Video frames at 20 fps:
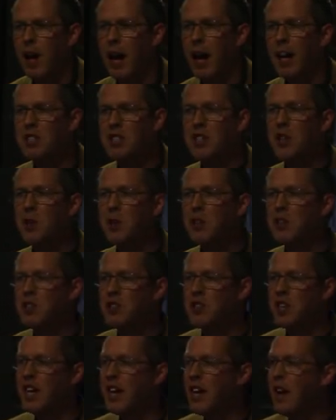As you can
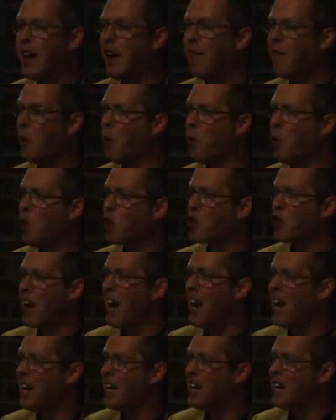see, if you watch
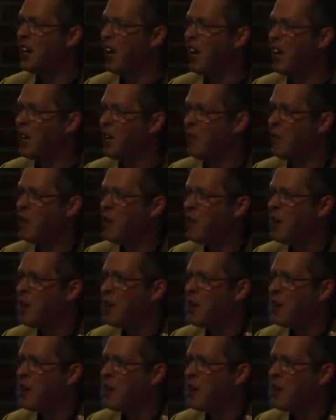any kind of